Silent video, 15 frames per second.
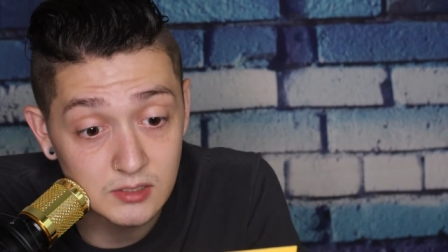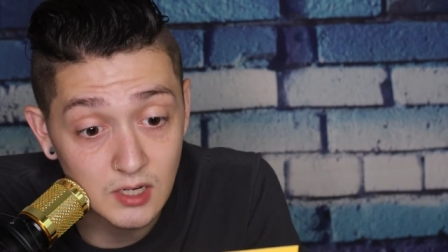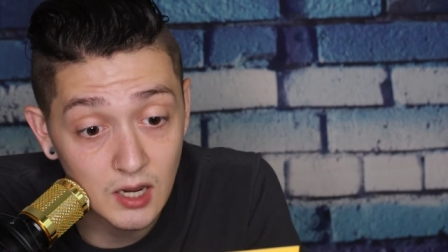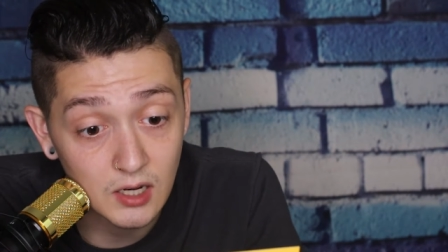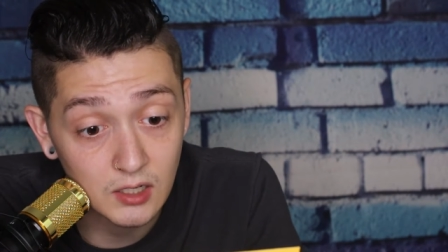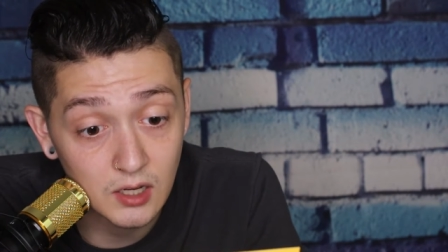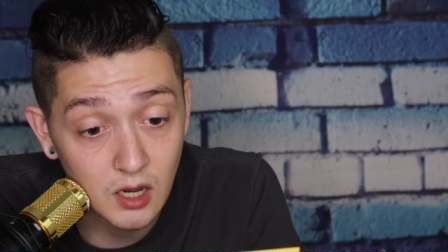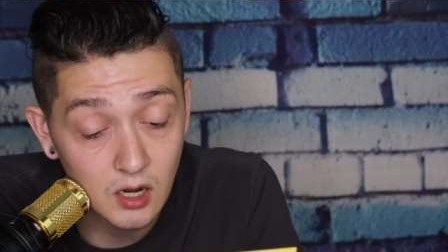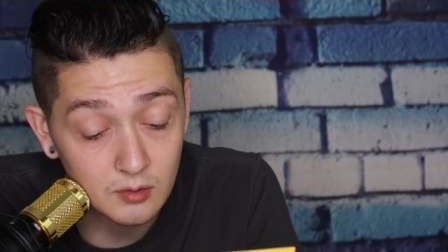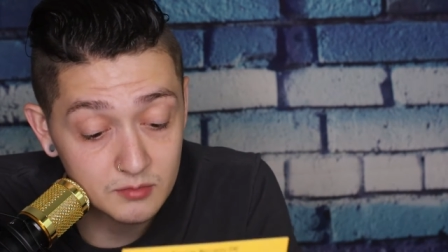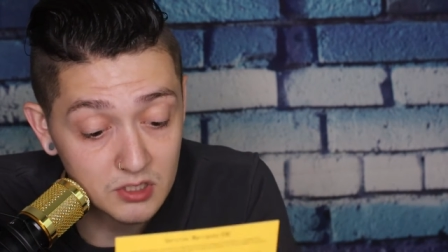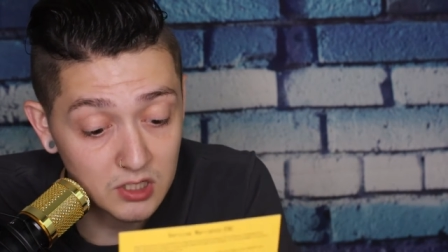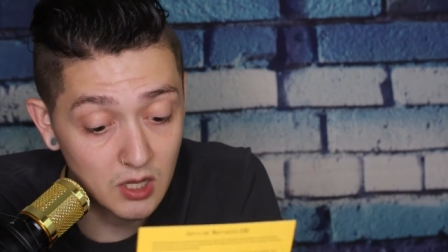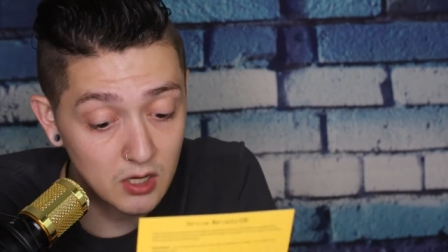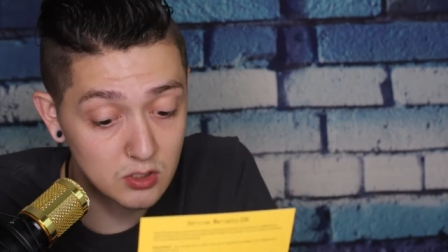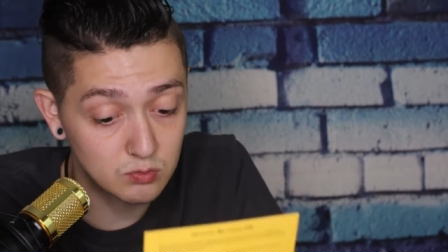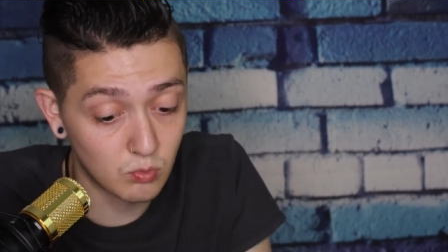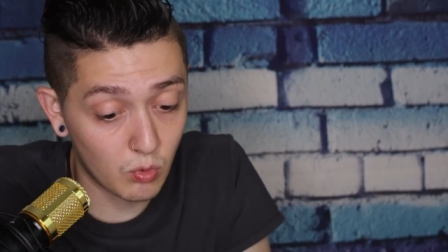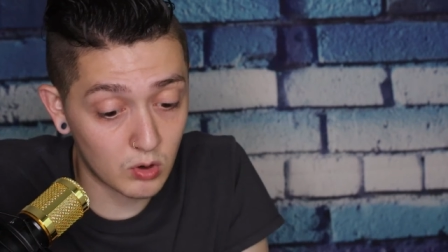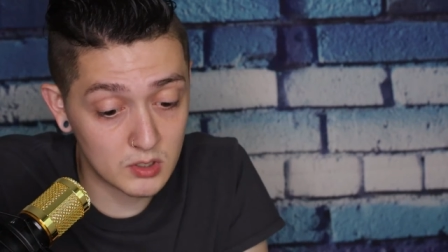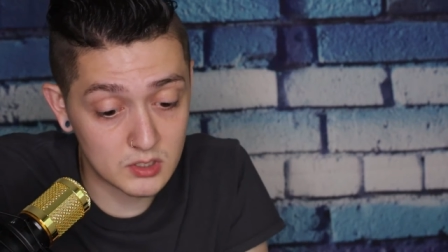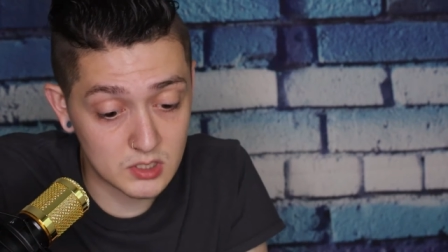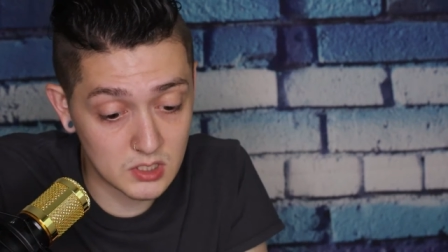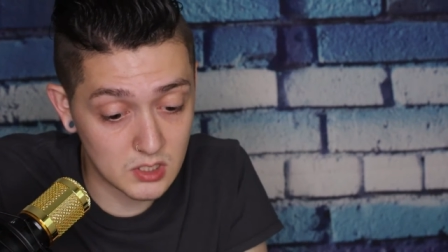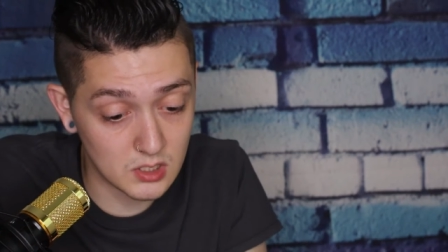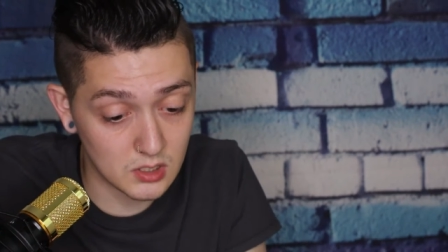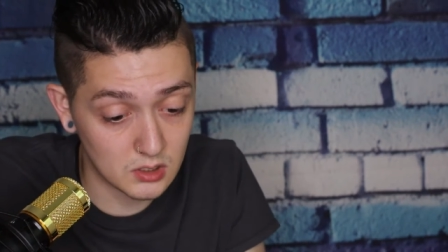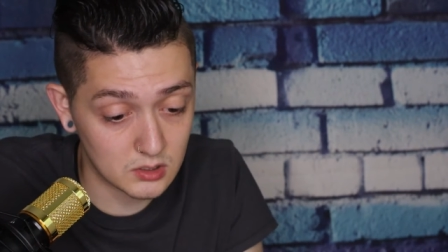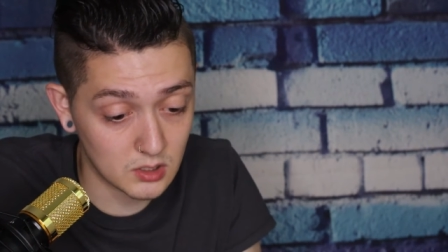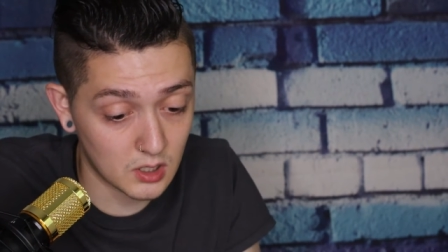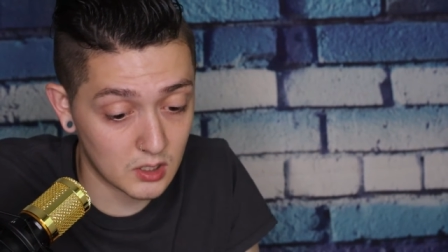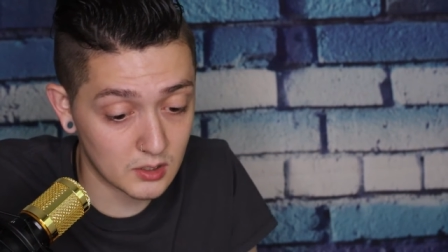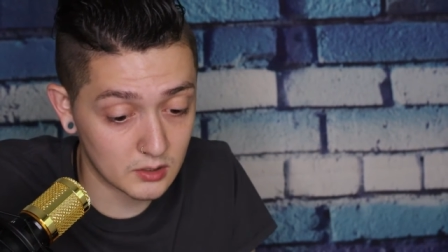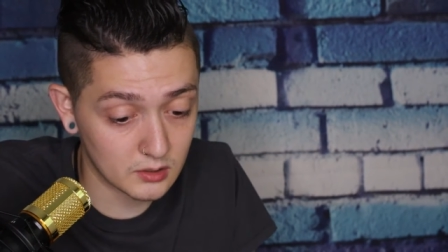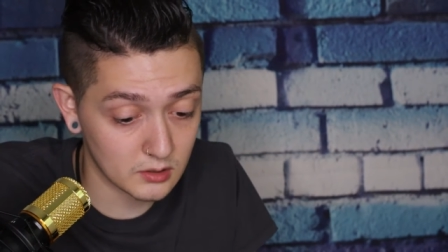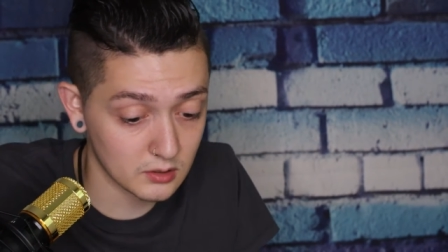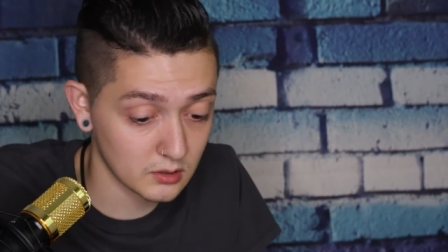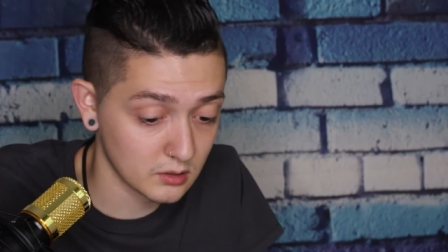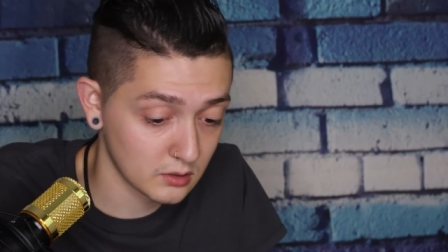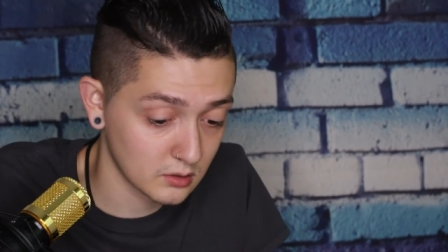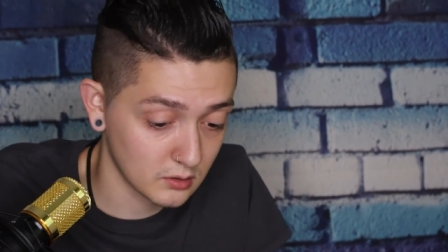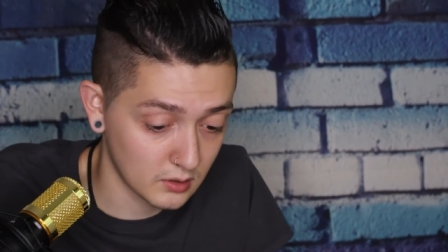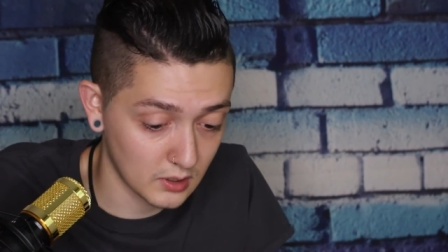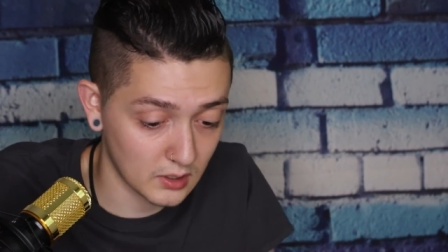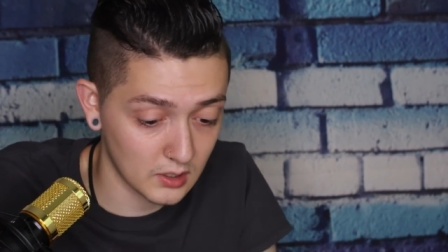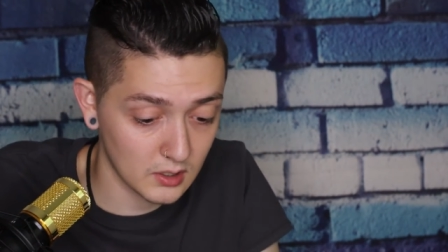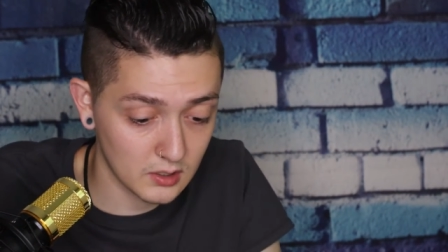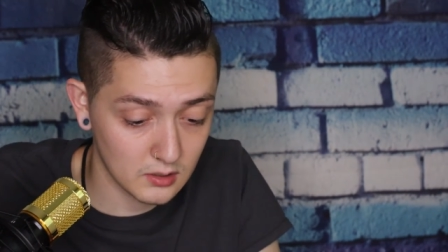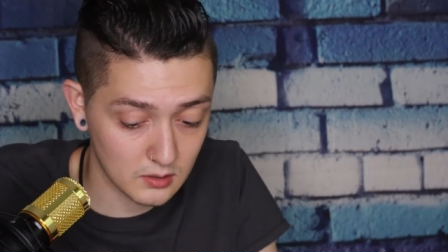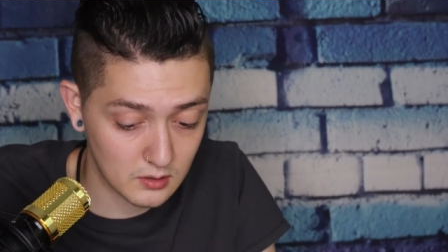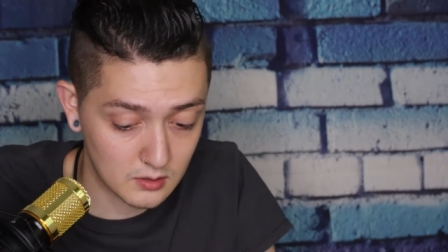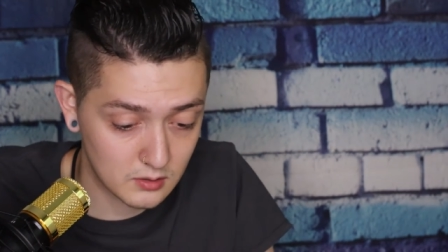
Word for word: dot com slash warranty. Done. Okay.